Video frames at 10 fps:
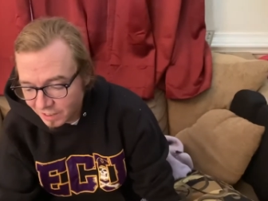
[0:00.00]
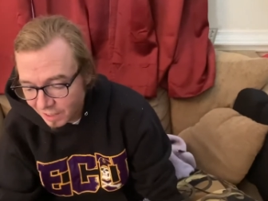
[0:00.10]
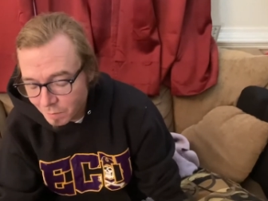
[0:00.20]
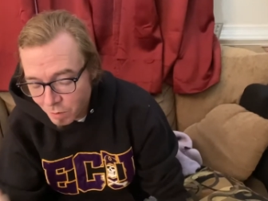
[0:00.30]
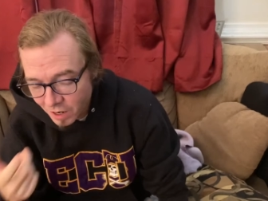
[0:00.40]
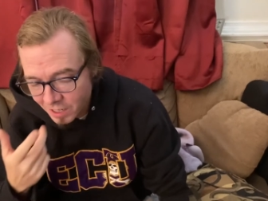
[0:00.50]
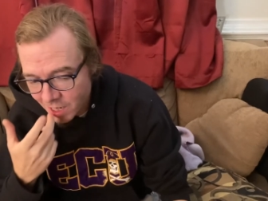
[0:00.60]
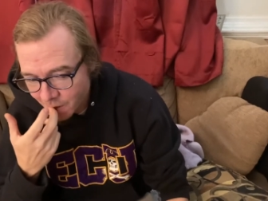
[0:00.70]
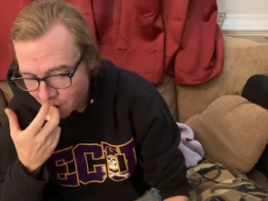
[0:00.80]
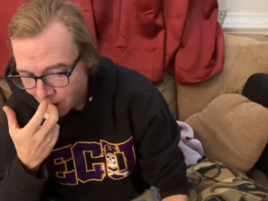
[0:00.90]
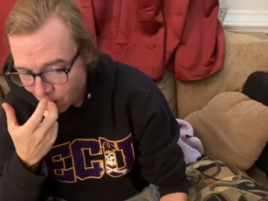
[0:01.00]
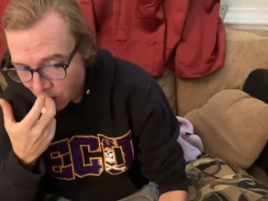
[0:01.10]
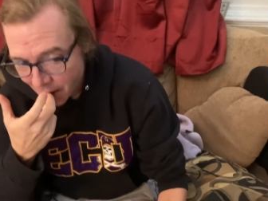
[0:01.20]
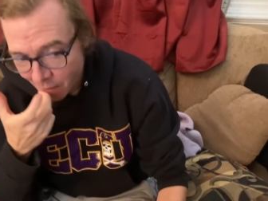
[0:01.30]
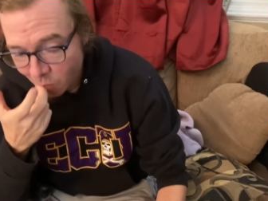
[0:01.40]
It brought it down enough
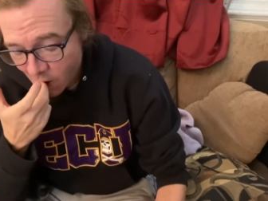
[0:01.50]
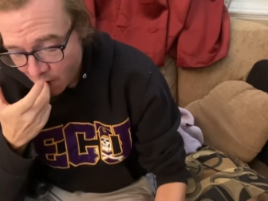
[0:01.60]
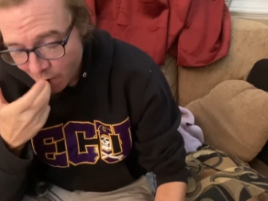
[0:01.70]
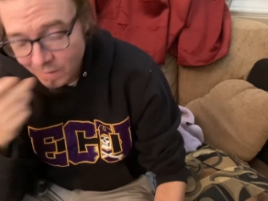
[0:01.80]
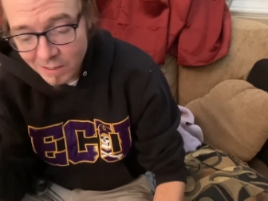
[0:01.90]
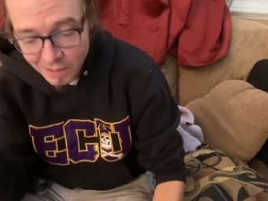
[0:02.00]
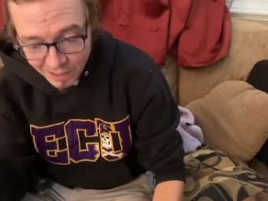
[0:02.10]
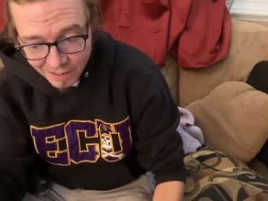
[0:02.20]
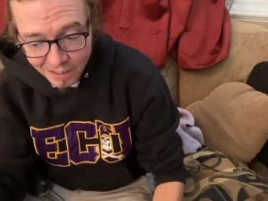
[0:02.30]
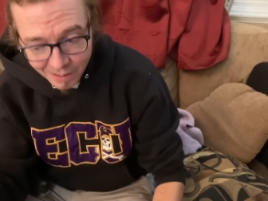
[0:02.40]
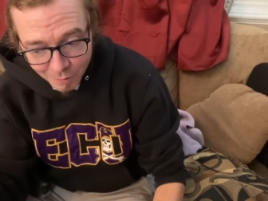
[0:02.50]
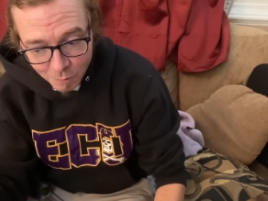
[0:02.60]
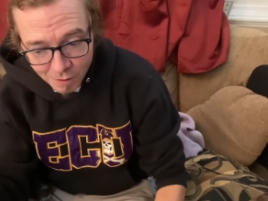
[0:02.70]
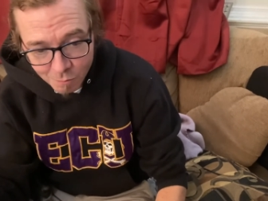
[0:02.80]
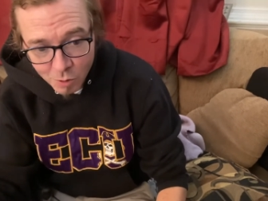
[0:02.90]
that I'm willing to eat the other
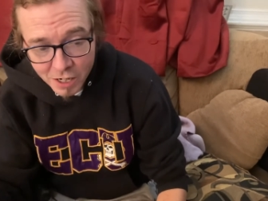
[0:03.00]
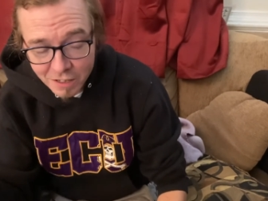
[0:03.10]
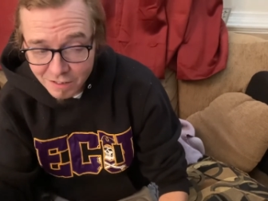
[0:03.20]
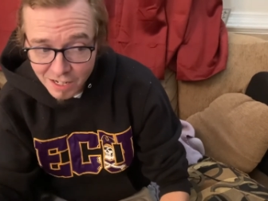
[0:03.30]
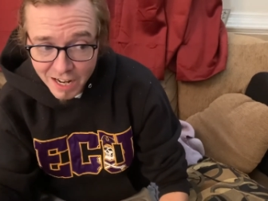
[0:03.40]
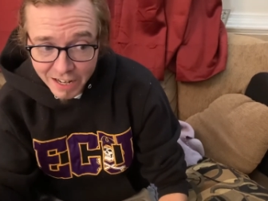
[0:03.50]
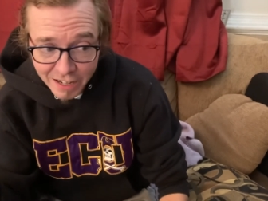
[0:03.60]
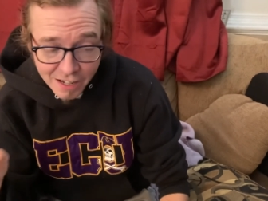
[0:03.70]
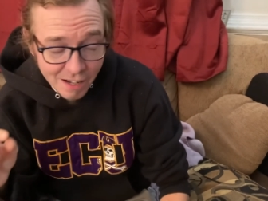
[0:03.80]
one. Whereas, like...